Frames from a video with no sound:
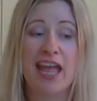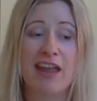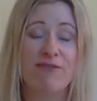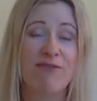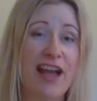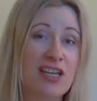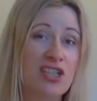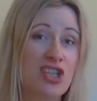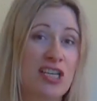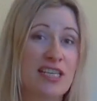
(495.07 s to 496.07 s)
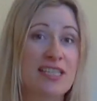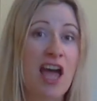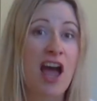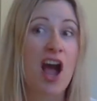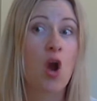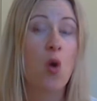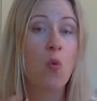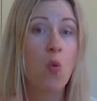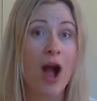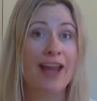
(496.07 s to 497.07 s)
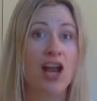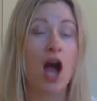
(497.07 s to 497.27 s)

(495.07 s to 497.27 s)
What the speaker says: In fact, she's quite